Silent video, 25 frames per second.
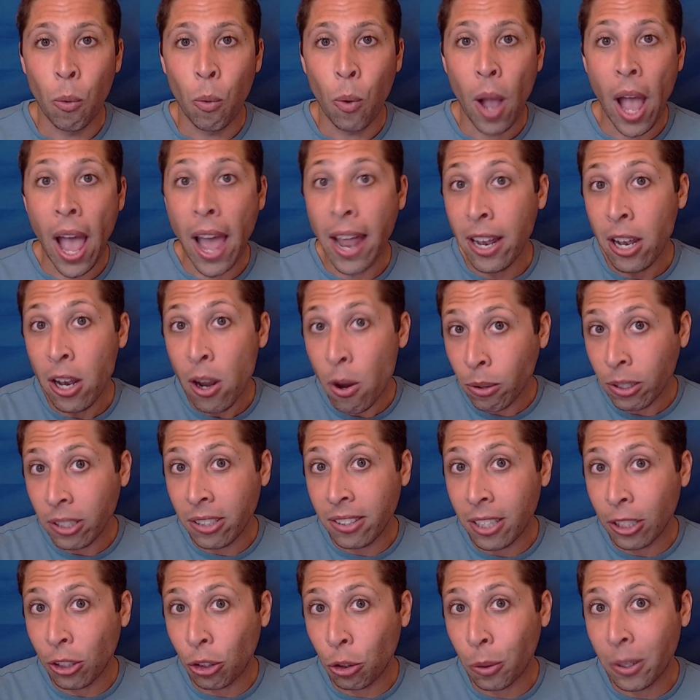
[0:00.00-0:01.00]
And notice
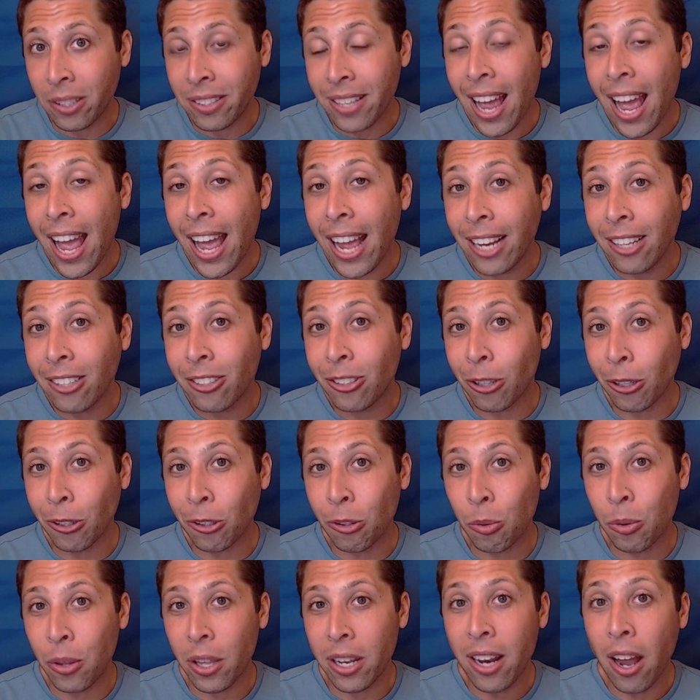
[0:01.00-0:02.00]
that choice A starts
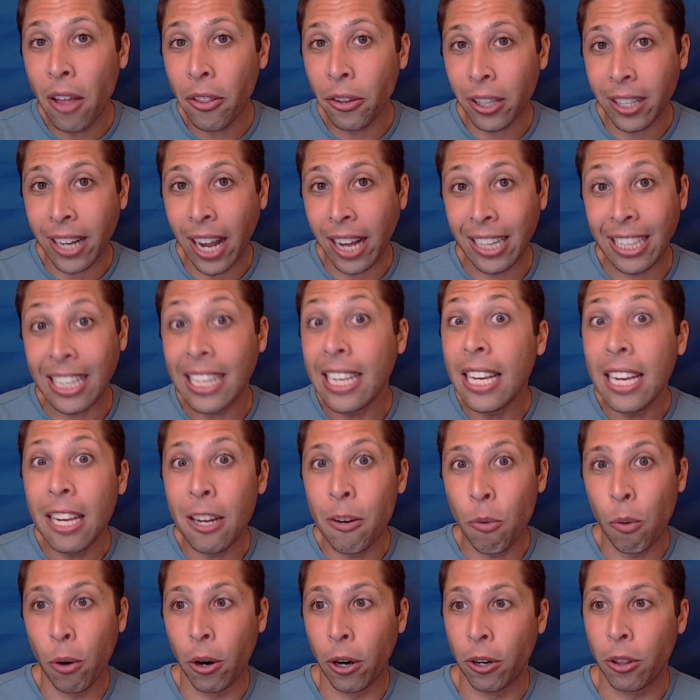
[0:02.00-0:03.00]
with another kind of key
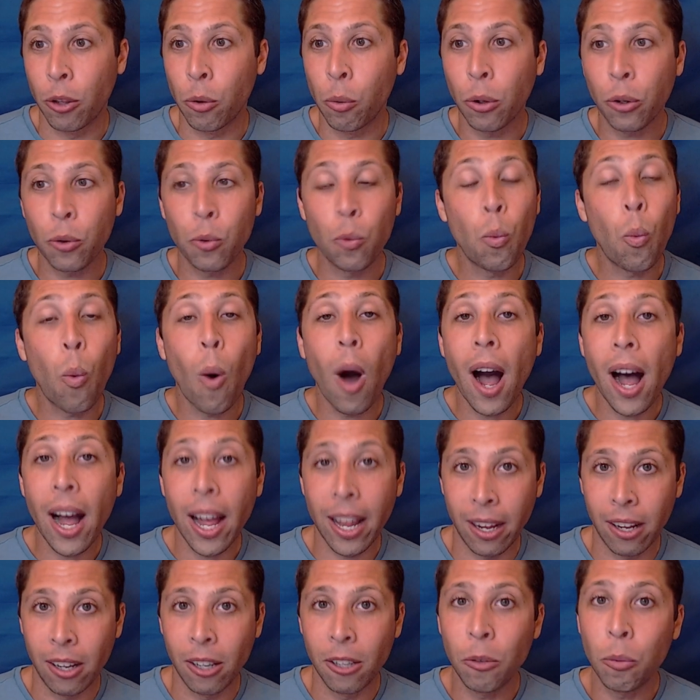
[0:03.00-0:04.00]
word, the word
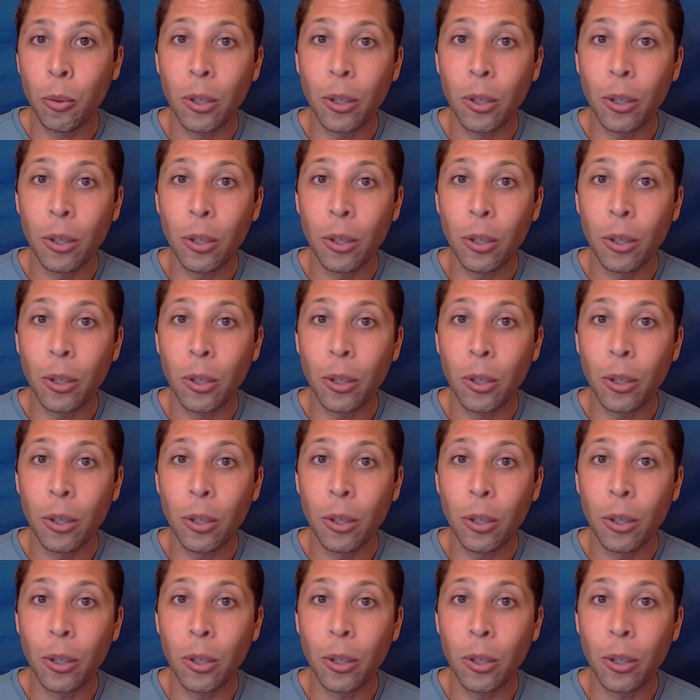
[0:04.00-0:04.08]
while,